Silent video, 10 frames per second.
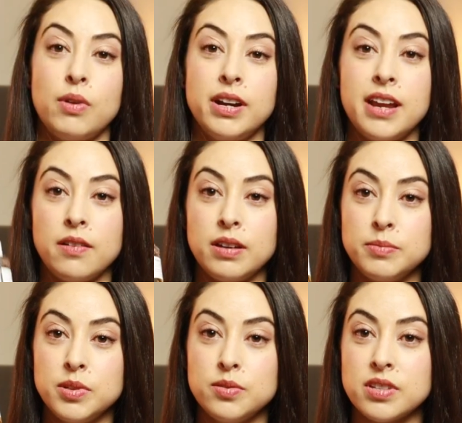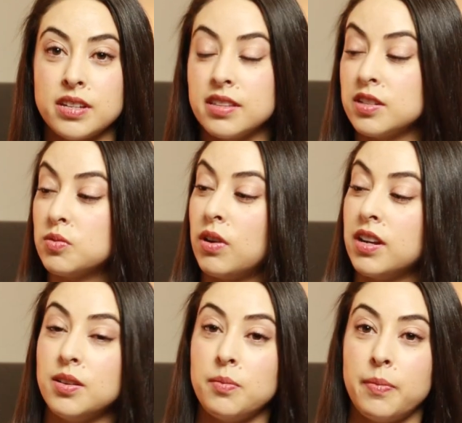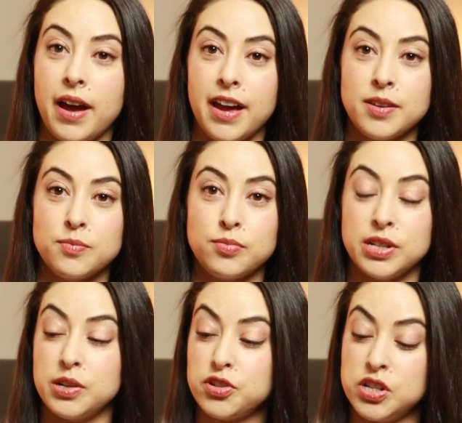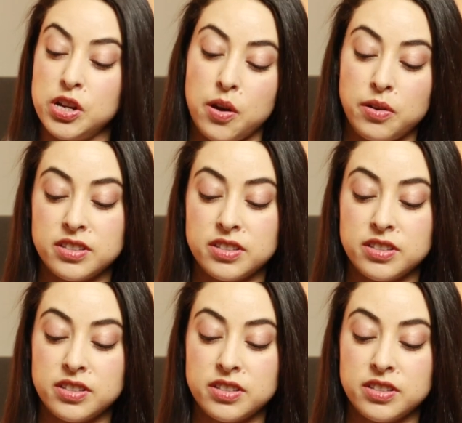Right now I'm using this one by Briogeo.